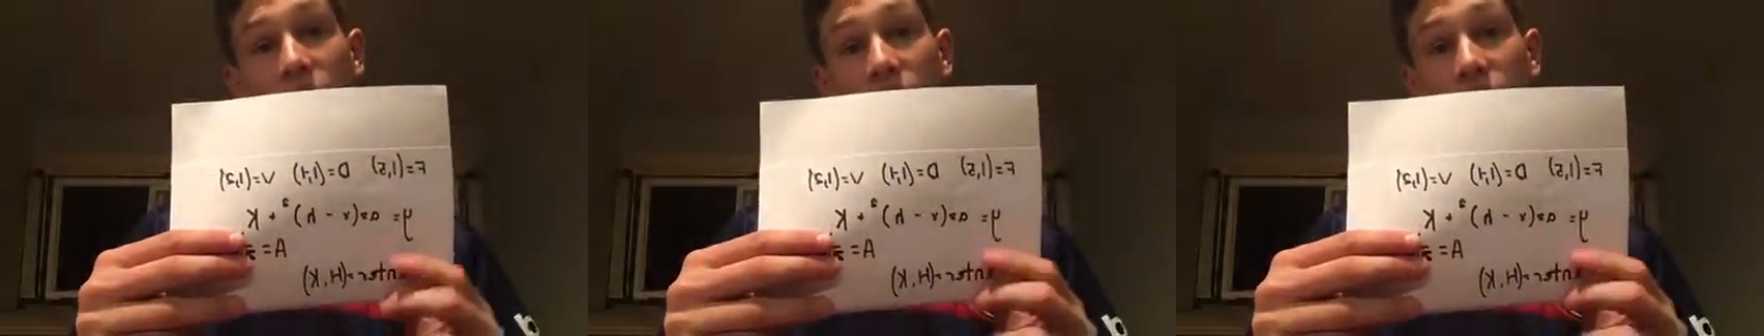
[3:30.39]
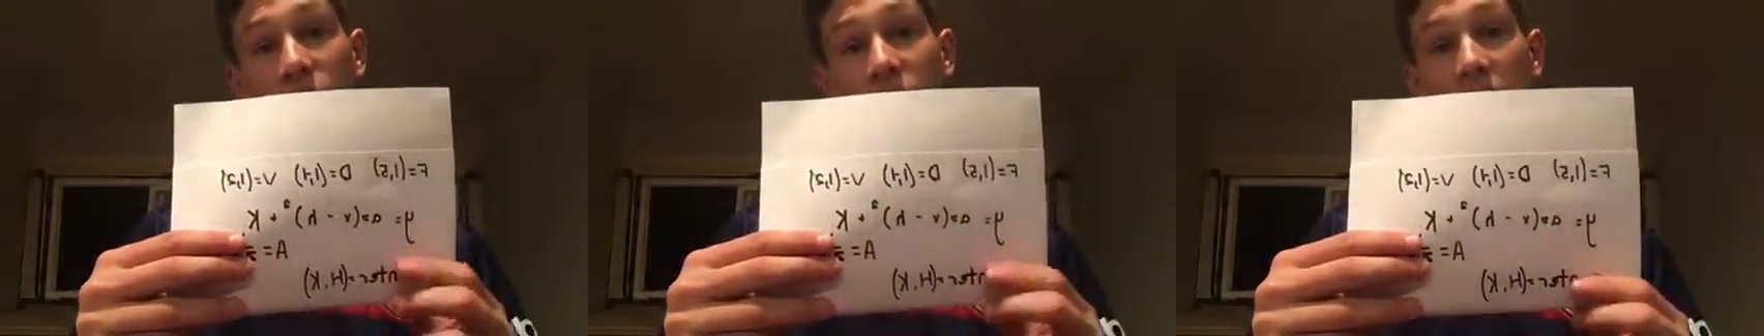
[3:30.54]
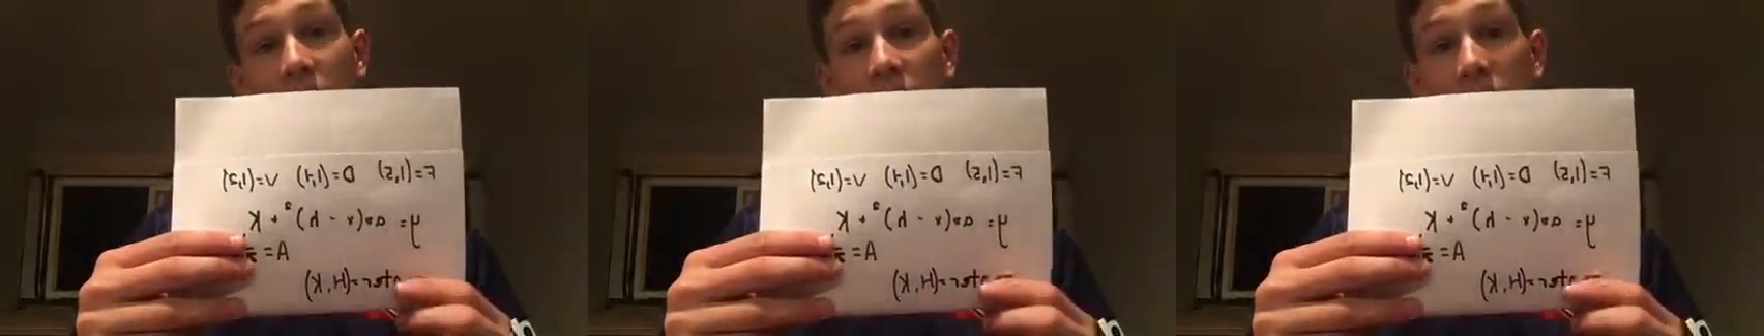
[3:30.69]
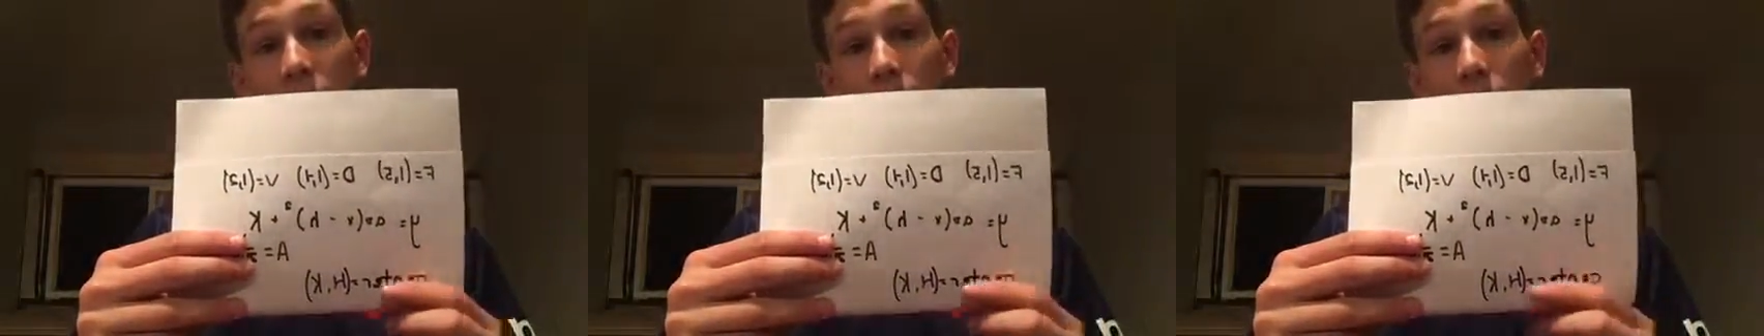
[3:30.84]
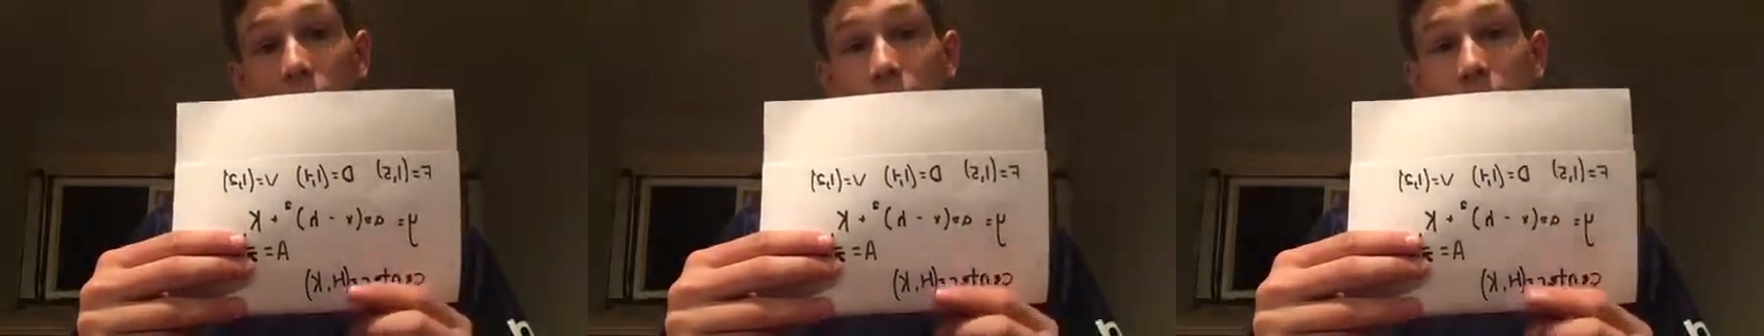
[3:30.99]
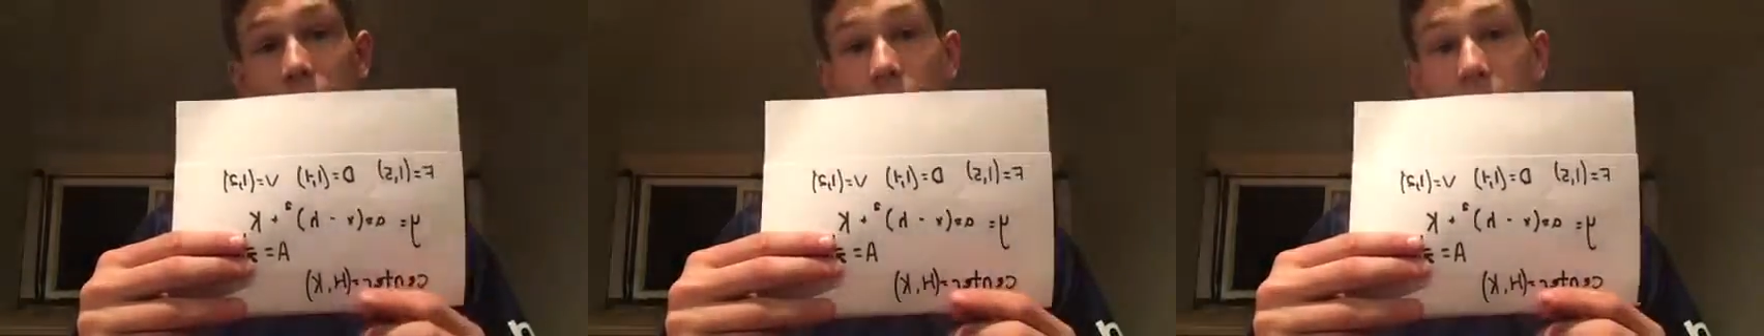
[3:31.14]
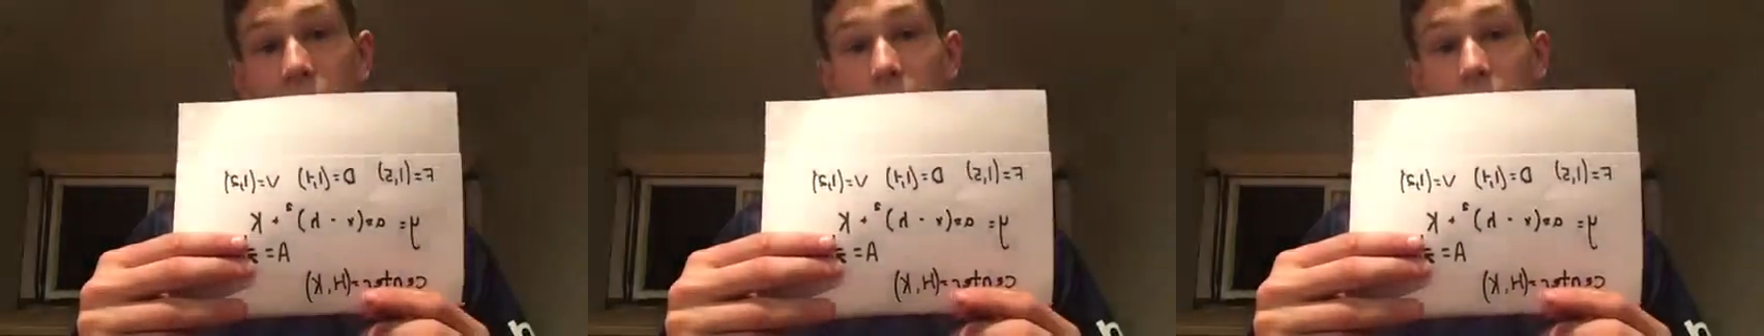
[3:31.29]
center, or
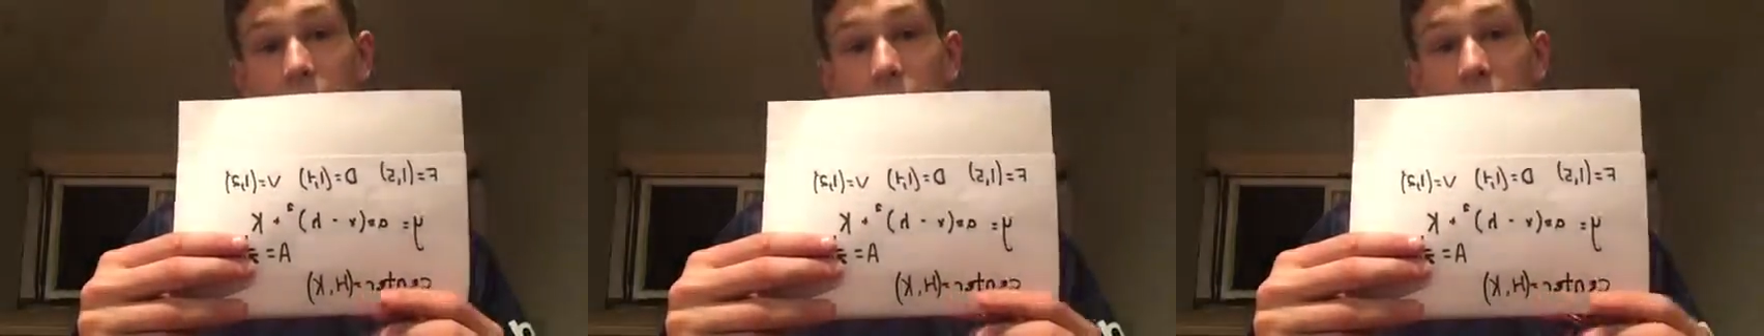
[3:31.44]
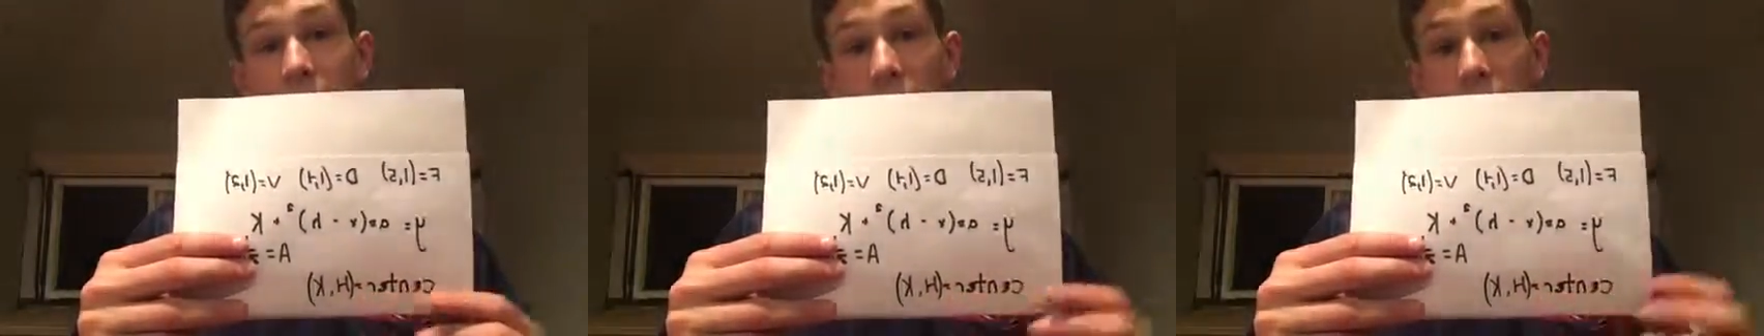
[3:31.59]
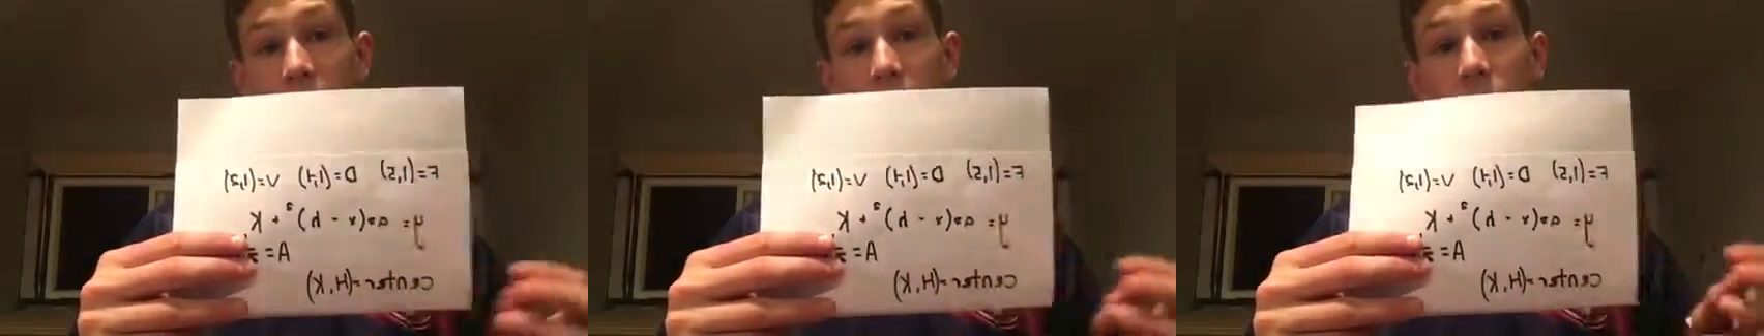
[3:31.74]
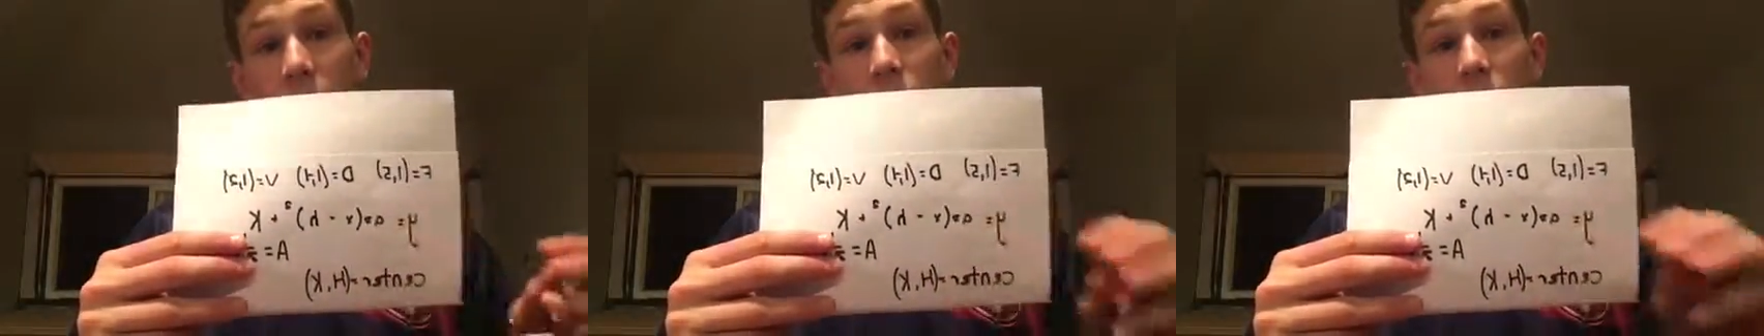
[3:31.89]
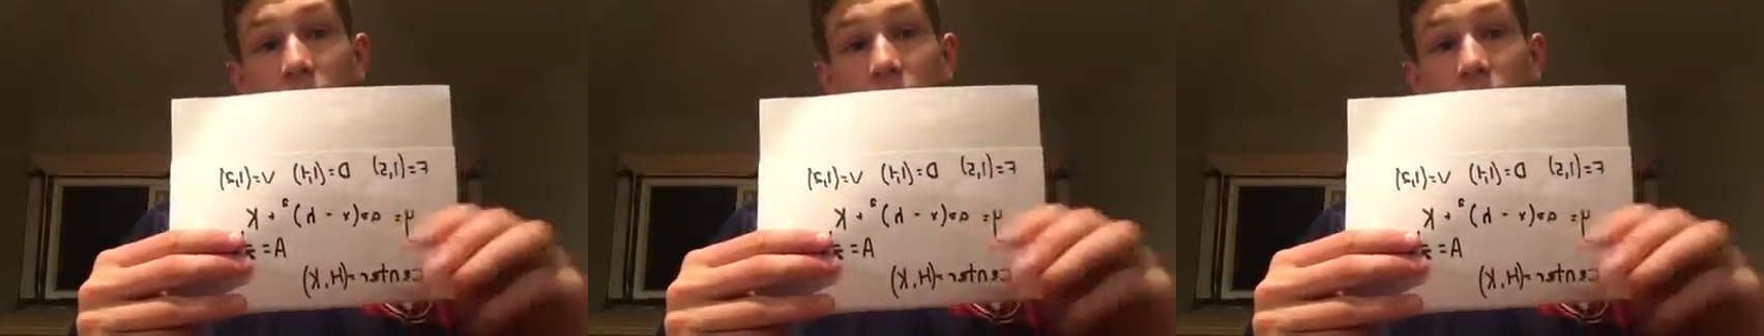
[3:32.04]
the vertex.